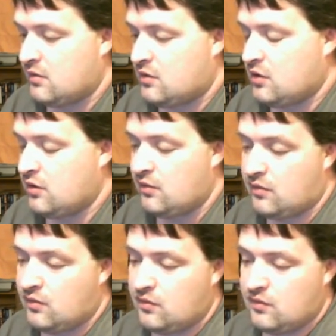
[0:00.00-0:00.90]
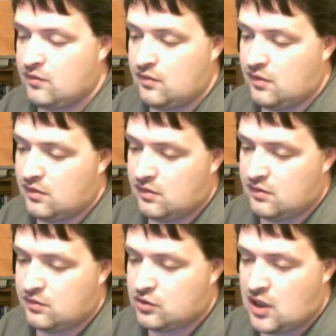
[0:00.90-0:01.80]
to
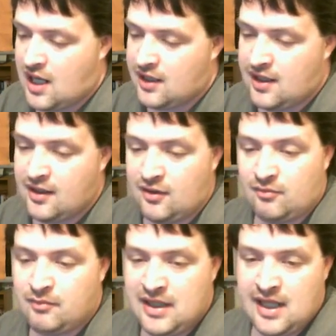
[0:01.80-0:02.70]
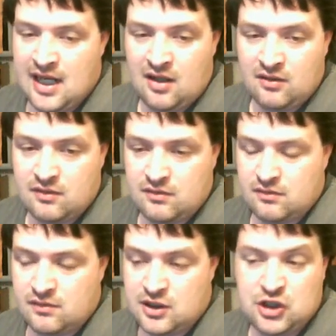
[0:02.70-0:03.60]
try to help me out,
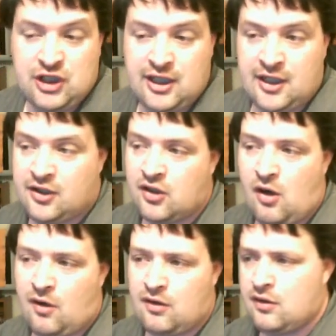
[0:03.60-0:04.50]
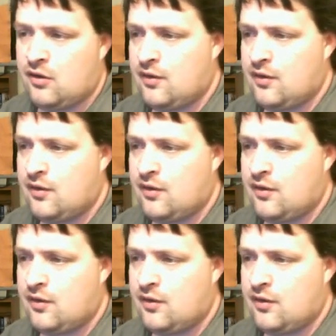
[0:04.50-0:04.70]
which she didn't call earlier.